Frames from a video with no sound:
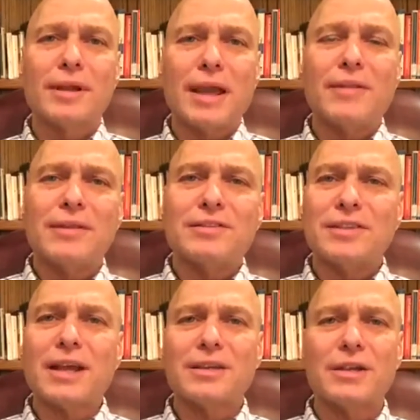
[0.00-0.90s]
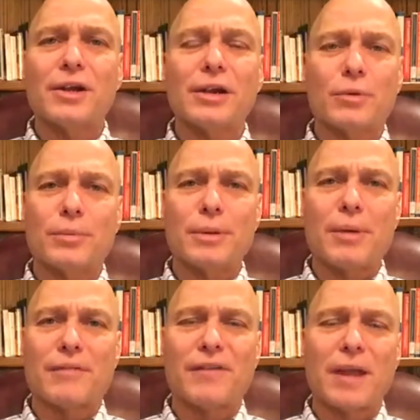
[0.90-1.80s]
And then secondarily would be
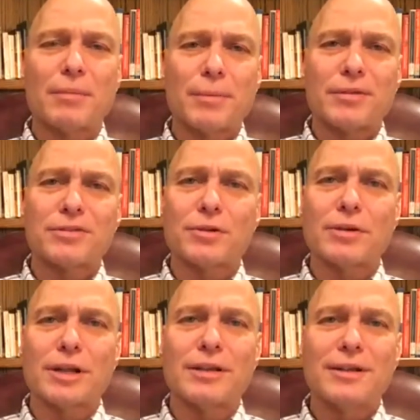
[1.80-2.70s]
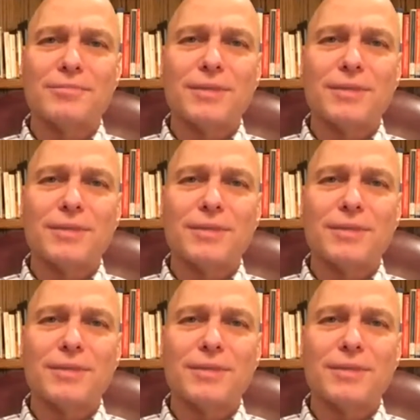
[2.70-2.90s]
my family, but certainly,